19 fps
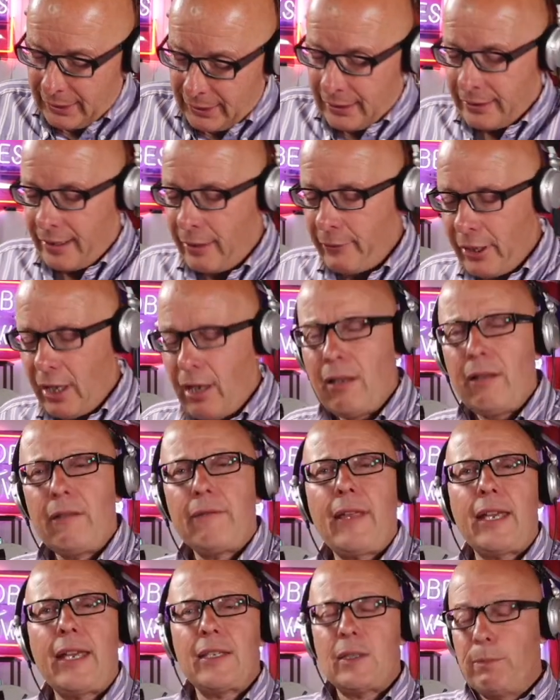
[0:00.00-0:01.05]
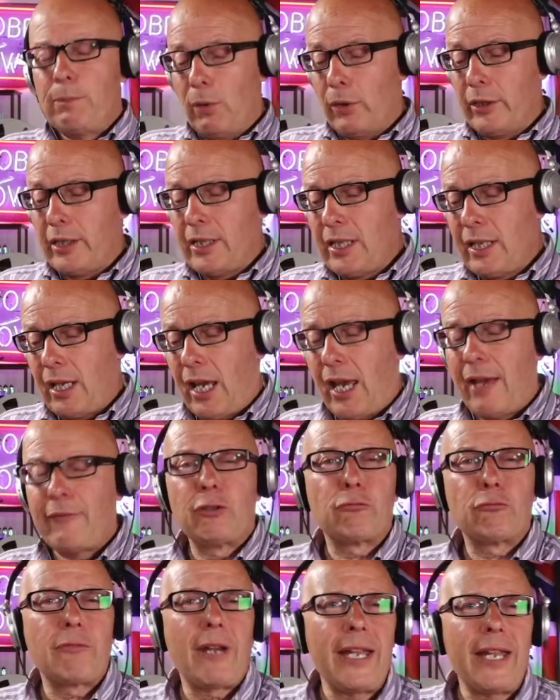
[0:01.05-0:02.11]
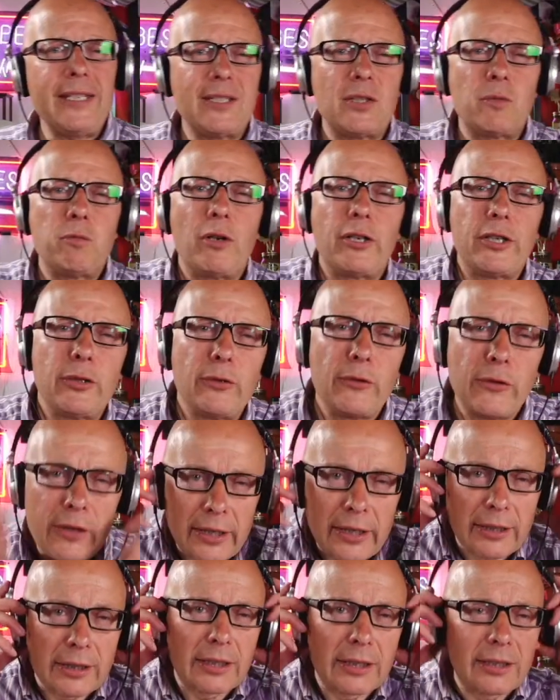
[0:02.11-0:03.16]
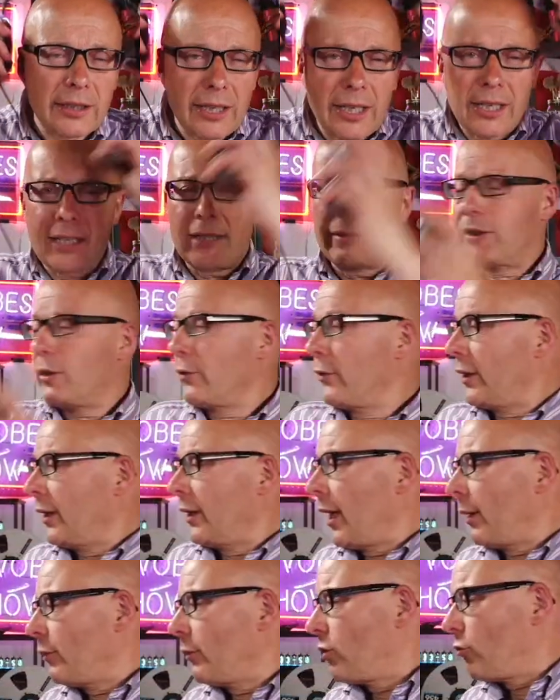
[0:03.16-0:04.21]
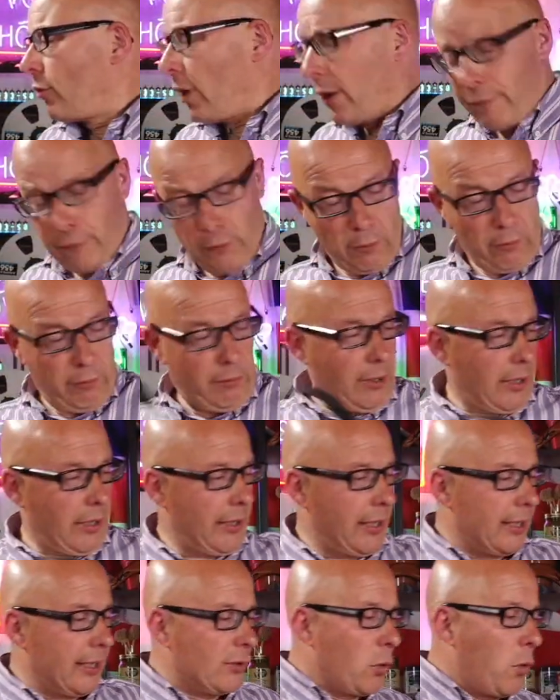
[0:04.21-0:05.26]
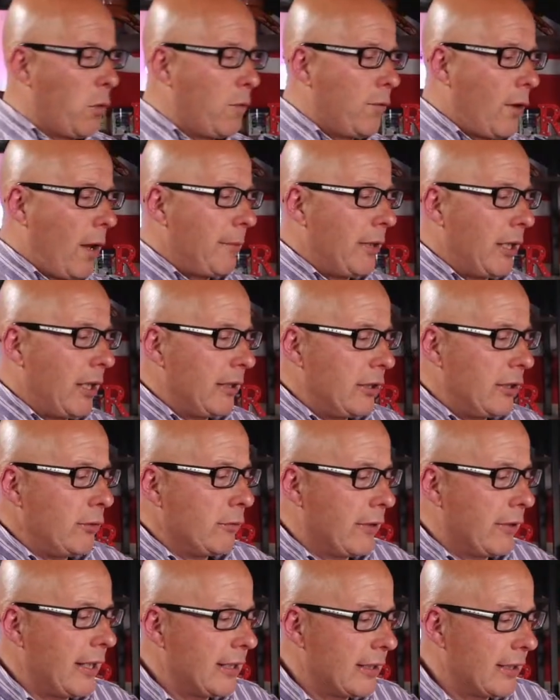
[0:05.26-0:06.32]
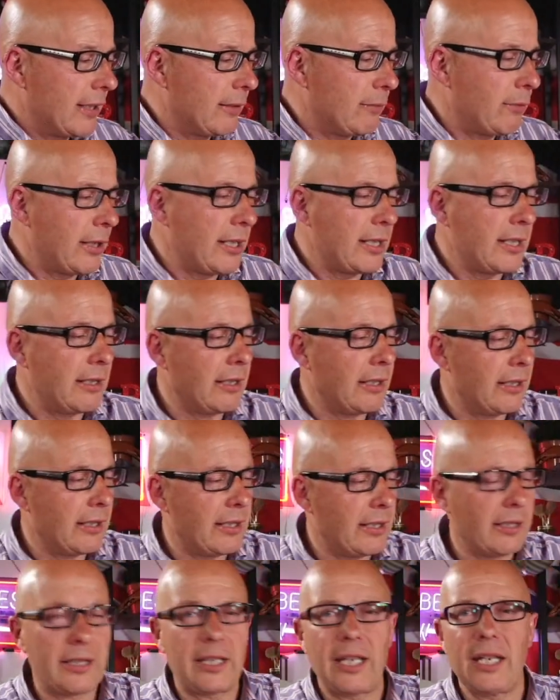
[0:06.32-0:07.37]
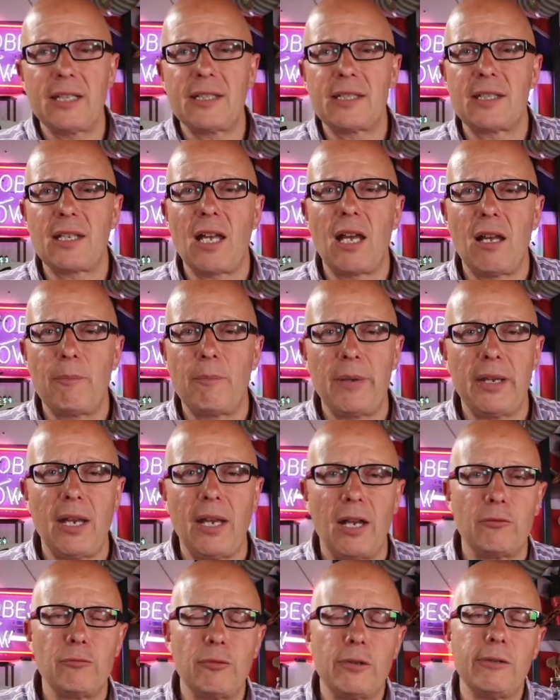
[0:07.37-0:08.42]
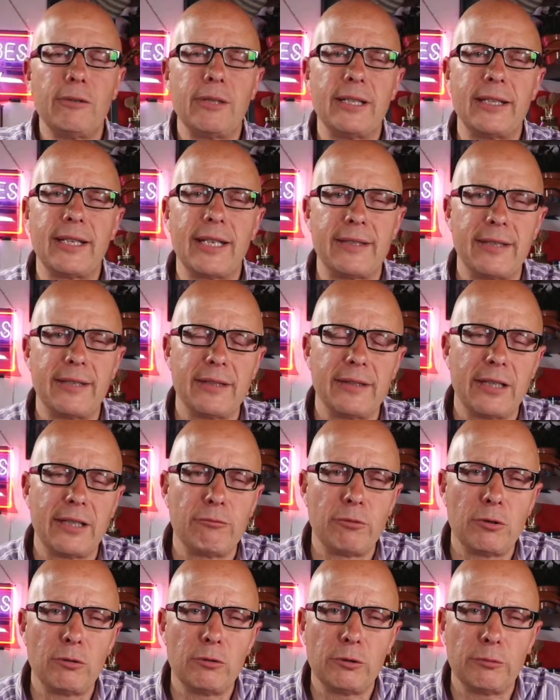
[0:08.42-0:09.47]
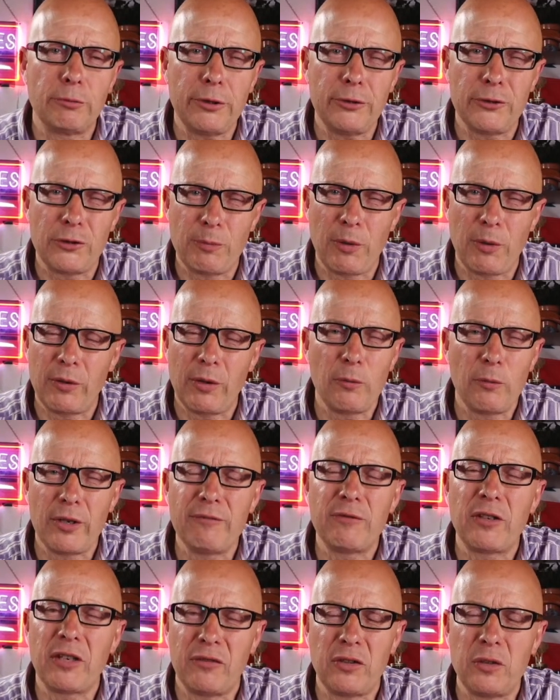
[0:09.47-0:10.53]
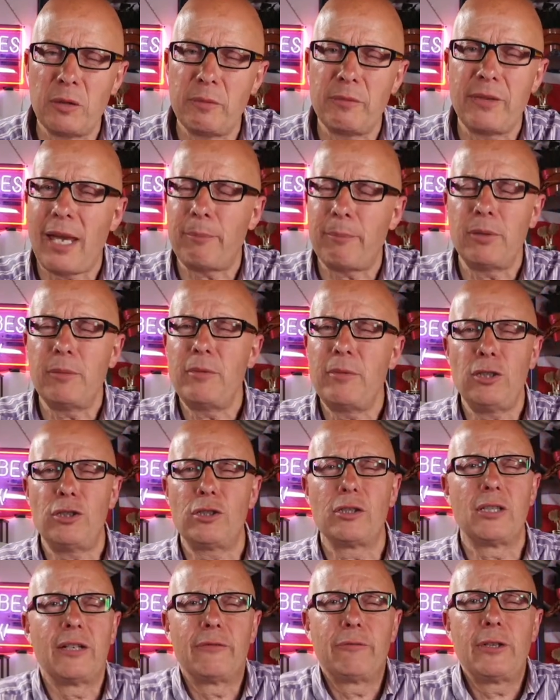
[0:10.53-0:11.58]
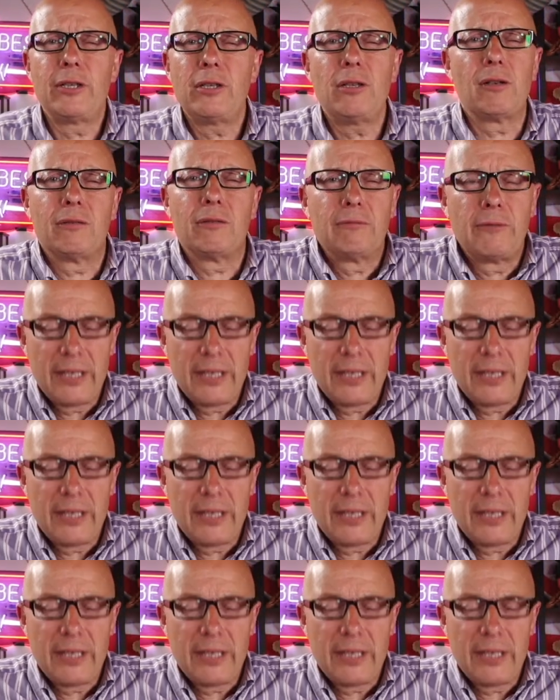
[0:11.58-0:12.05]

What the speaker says: There we are. That is Bonnie having a rant. What do you think? Do you think that was dreadful? I think it's awful. I mean, I do think that that kids are a bit unruly. They think they rule the roost, but then we've given them that permission, have we not?